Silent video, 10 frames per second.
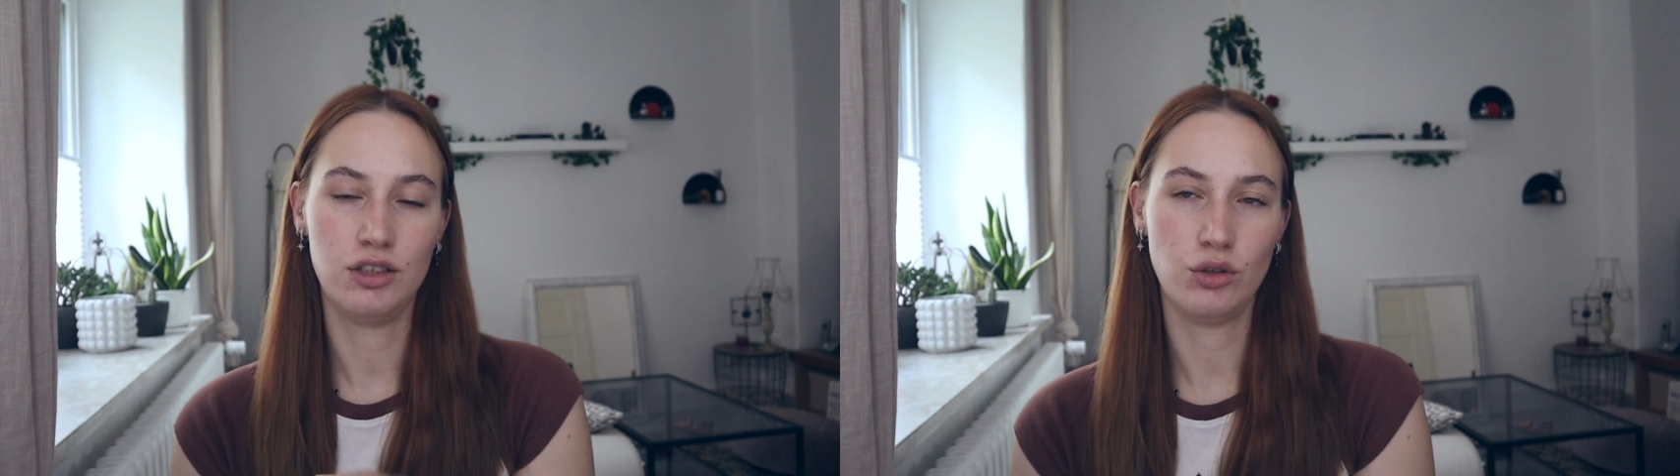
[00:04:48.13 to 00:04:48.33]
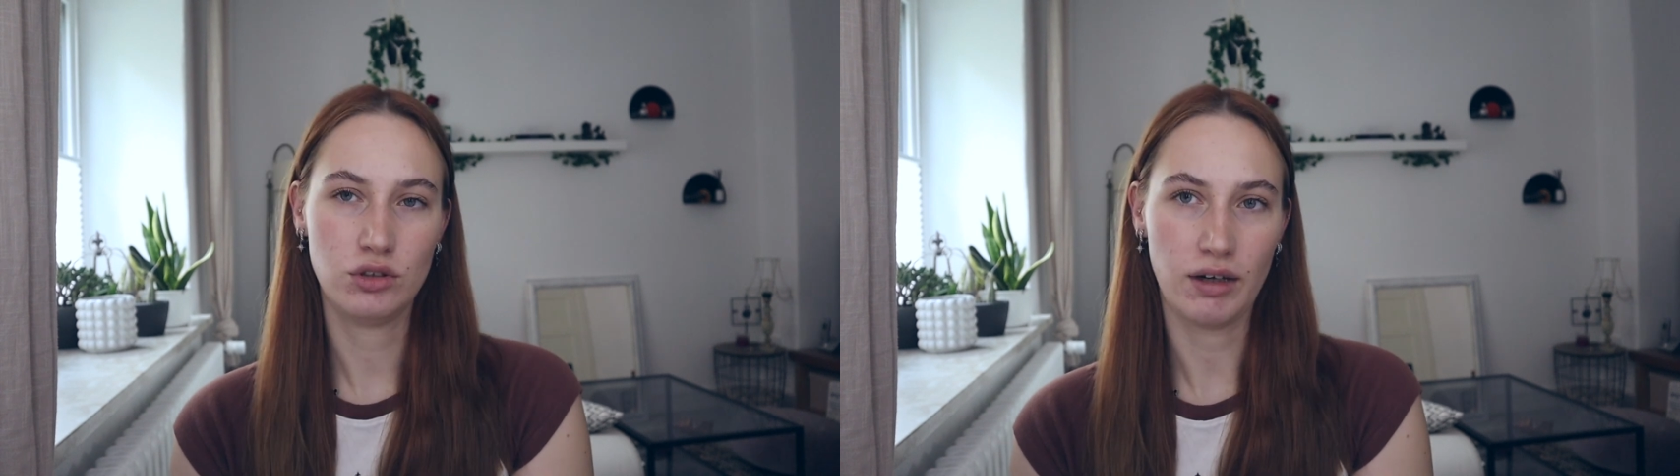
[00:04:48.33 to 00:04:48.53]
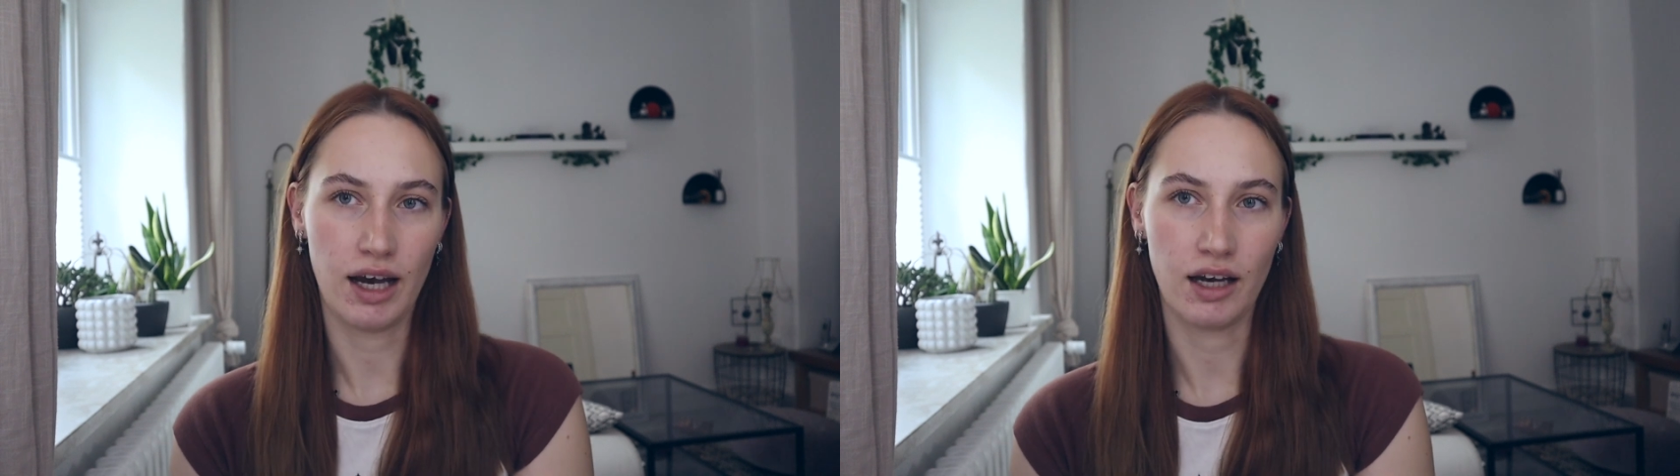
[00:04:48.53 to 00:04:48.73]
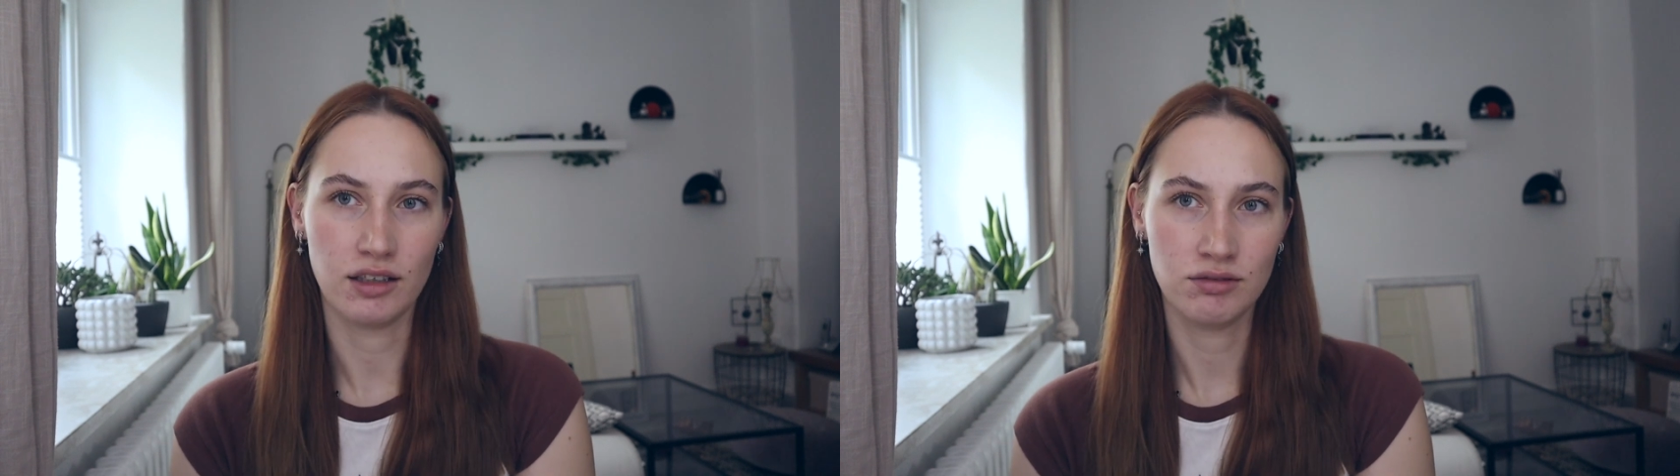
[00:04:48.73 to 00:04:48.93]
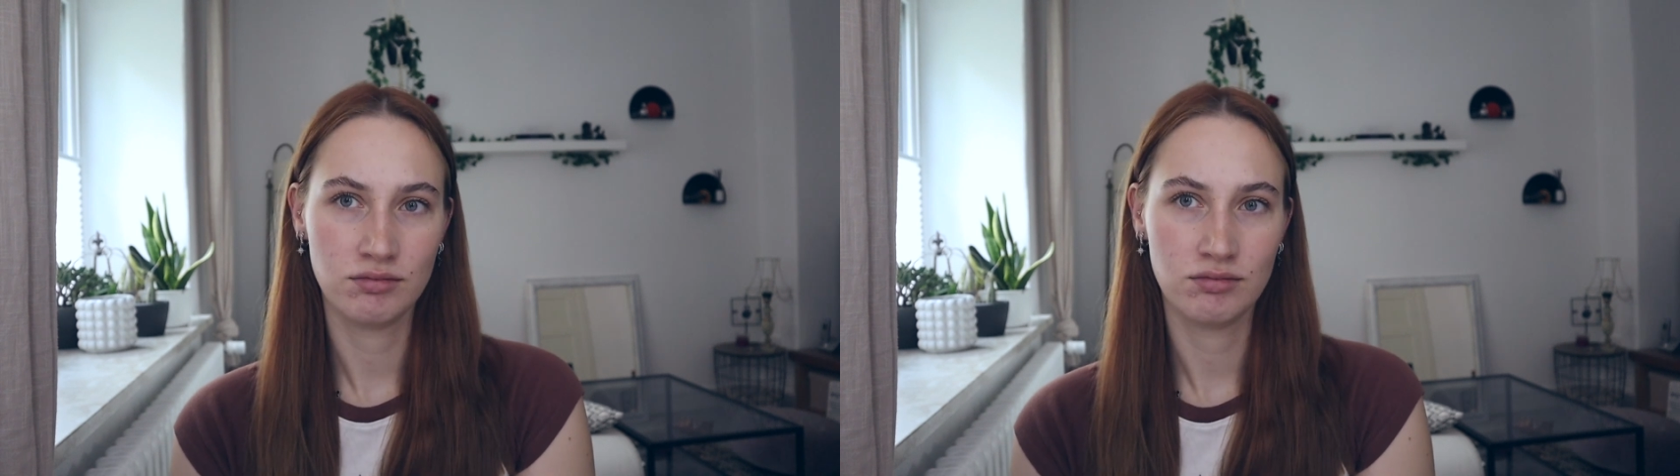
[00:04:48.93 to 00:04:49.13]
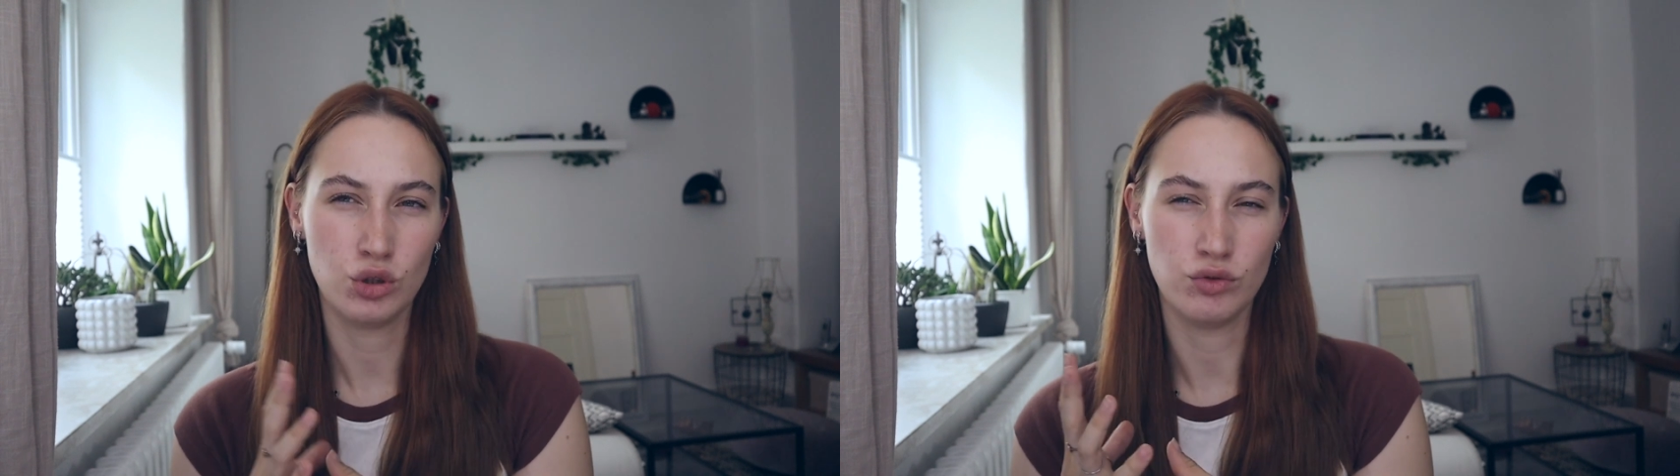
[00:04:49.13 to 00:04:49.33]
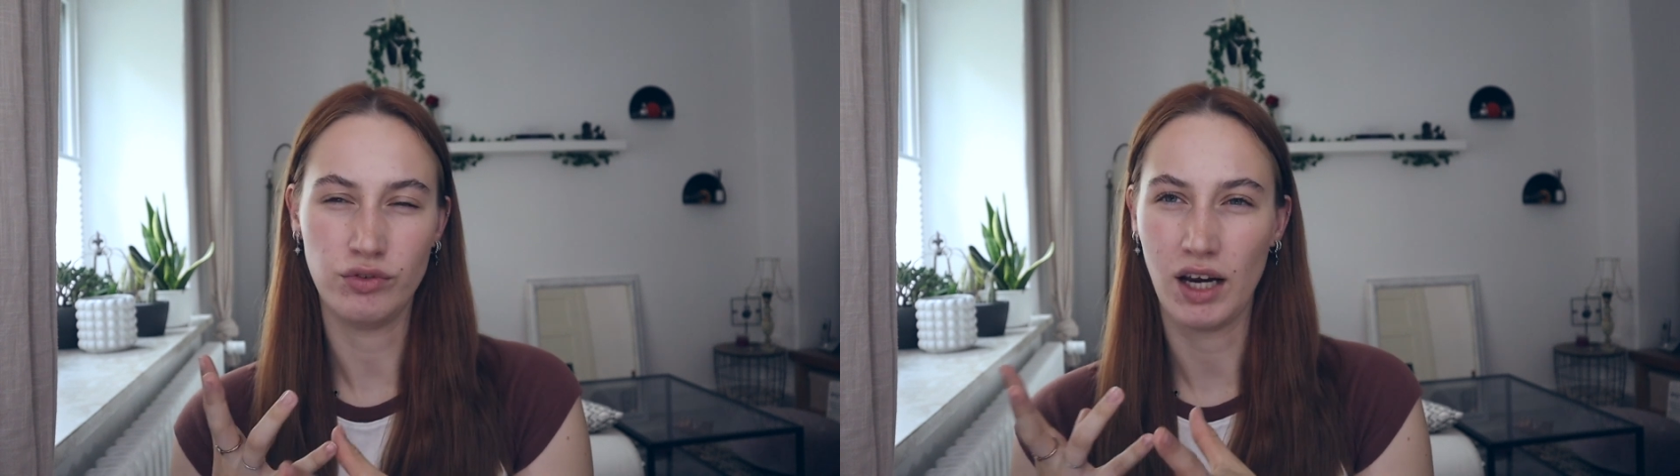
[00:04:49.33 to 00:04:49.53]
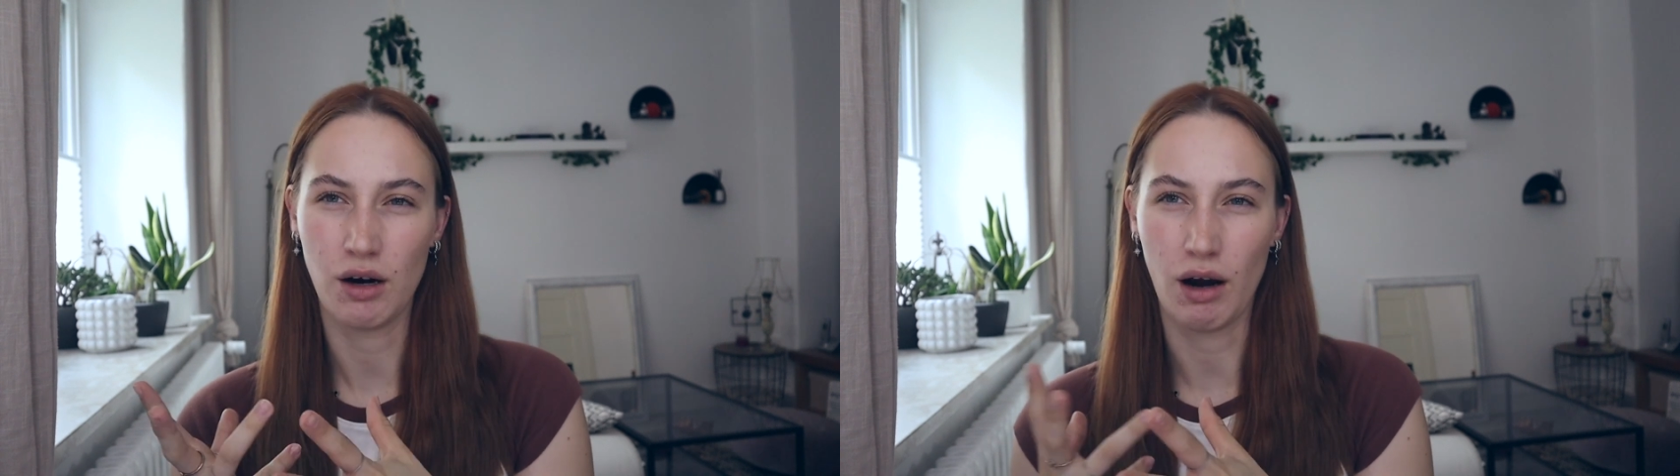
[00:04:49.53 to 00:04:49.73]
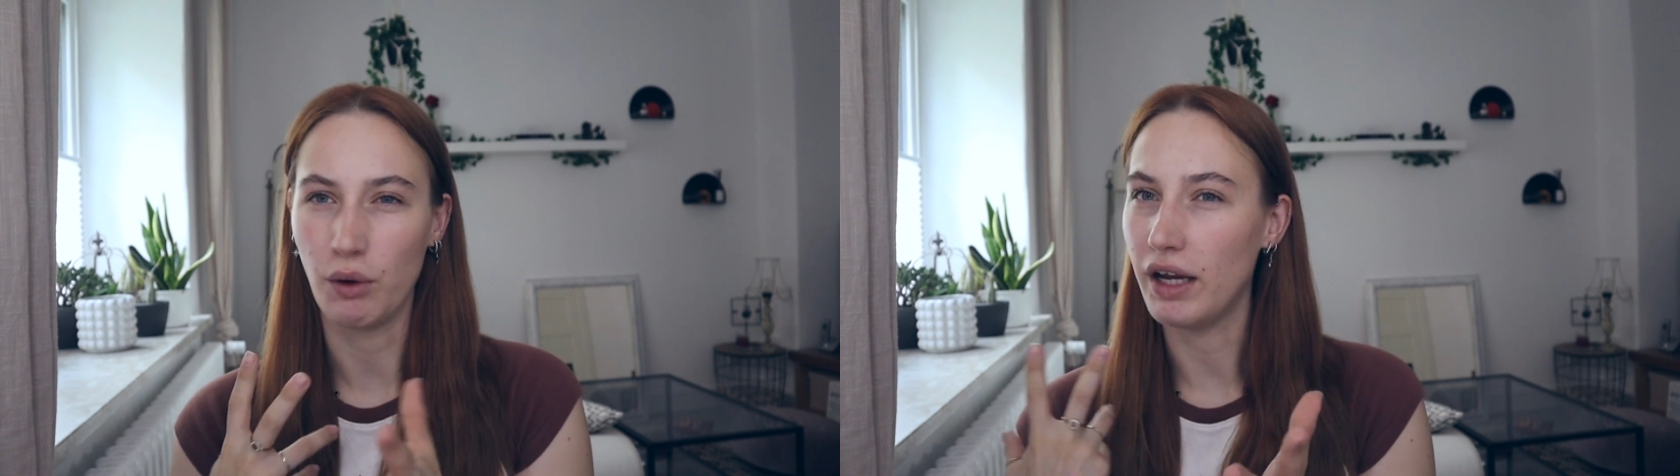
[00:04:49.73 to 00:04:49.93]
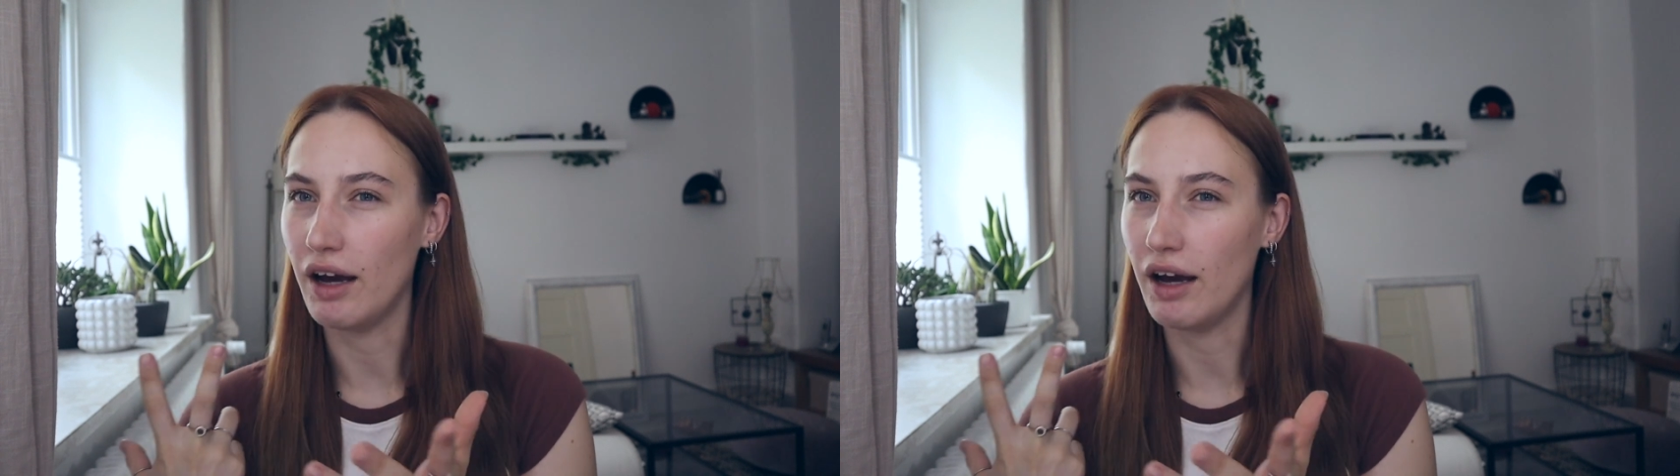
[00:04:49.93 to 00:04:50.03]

Don't try to figure out